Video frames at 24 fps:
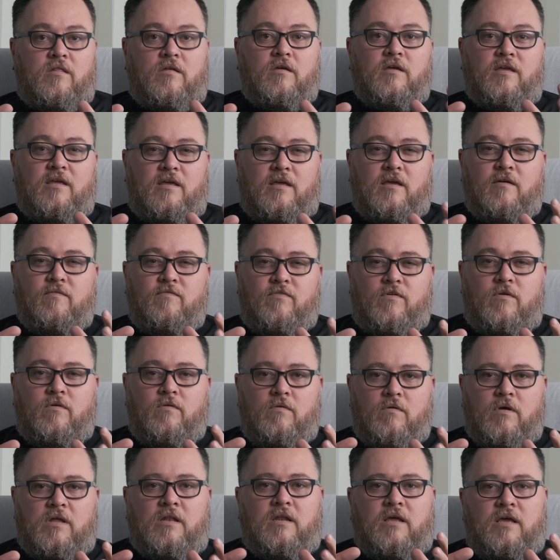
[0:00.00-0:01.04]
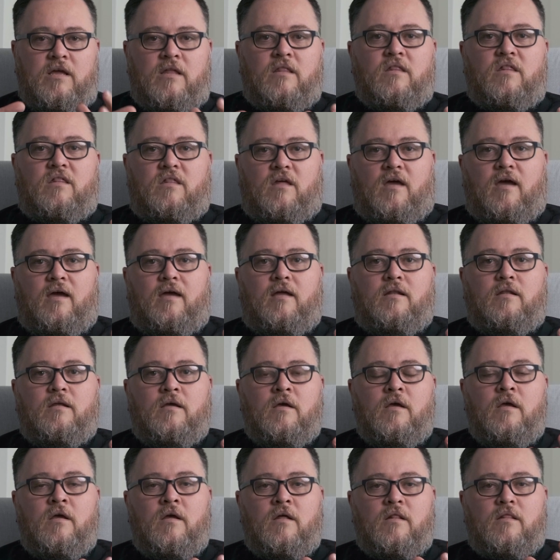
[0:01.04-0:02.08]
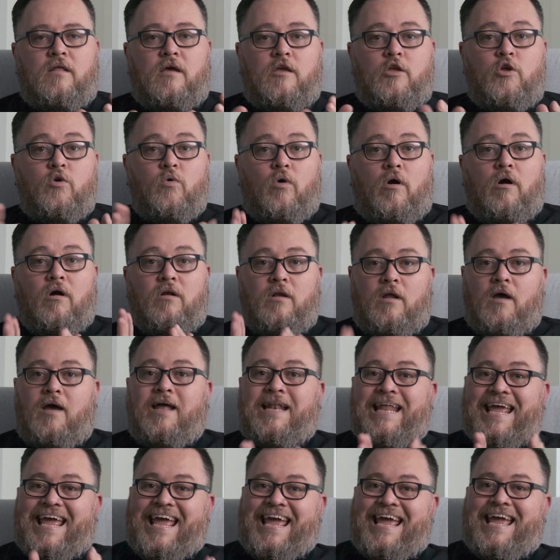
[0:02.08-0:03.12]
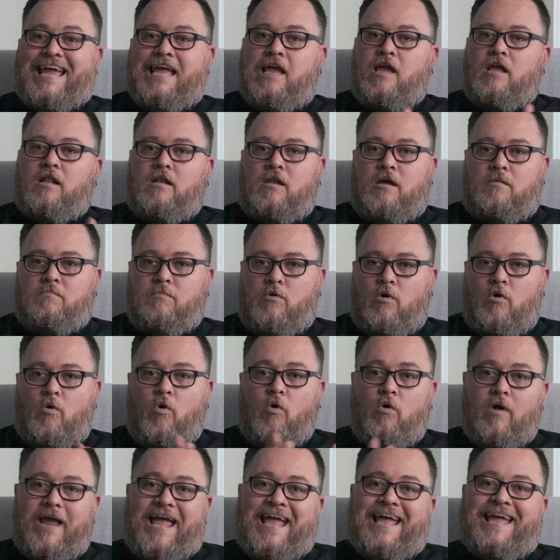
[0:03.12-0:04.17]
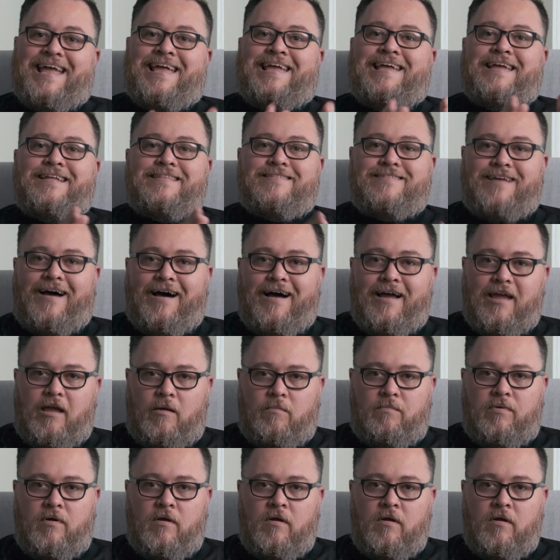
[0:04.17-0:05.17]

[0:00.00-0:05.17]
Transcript: to give you an insight that you are not a number or a type.